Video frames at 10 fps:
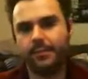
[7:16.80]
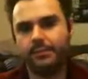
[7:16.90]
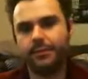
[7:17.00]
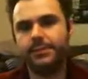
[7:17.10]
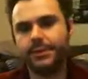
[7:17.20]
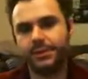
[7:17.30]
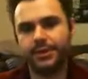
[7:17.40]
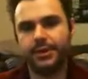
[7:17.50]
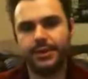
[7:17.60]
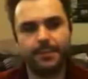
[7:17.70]
Crimson
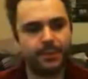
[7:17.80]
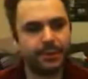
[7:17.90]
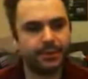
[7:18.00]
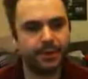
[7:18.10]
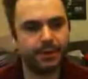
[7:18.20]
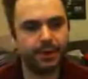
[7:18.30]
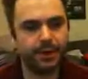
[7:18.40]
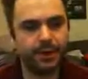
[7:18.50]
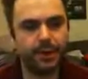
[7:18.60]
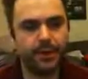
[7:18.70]
Slaughter supplements good,
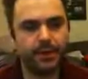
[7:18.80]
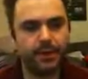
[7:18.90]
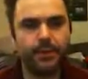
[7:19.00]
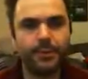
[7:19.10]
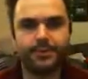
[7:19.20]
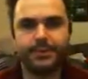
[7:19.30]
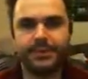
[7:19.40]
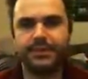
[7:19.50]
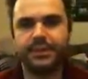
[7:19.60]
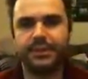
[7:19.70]
almost
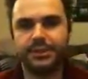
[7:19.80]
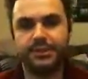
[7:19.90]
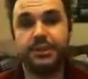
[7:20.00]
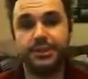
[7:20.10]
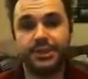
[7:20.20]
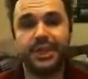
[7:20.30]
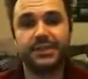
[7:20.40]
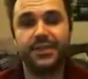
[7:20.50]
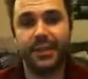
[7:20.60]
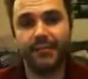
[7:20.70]
specifically,
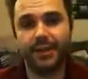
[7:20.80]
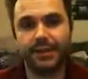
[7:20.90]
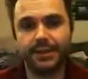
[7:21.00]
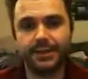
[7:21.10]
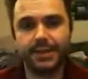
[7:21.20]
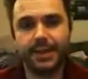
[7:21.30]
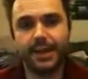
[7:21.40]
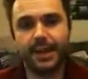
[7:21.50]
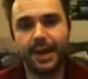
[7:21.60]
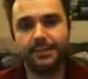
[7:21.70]
just for their relics.
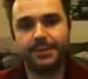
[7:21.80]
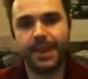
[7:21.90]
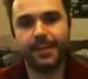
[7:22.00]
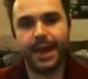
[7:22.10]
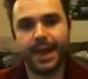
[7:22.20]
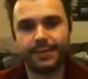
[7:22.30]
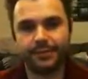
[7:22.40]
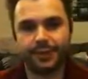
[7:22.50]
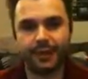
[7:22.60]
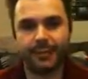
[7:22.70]
Demon
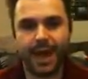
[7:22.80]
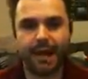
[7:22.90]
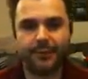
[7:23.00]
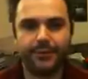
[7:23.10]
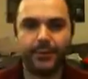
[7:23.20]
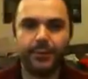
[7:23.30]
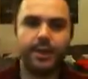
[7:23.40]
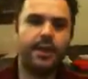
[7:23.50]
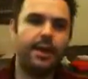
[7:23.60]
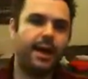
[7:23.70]
Heart's really powerful.
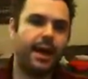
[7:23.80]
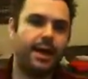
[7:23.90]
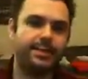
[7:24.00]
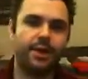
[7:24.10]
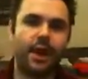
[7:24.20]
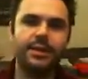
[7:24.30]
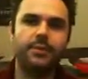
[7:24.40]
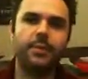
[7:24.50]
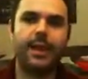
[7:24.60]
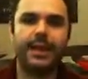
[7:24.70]
It's the
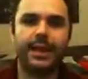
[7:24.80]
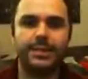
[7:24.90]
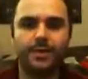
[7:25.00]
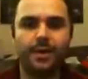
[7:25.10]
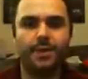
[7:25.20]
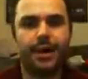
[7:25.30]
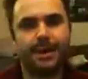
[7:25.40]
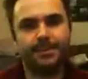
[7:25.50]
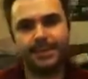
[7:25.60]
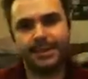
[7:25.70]
only way to get a 2-up
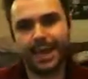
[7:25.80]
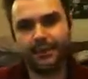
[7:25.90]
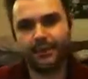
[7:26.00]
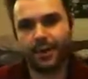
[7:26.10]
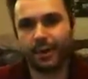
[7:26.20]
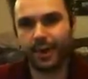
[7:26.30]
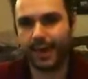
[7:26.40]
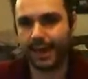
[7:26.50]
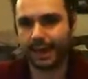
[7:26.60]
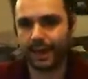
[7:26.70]
armor save on
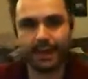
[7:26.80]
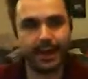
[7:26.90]
a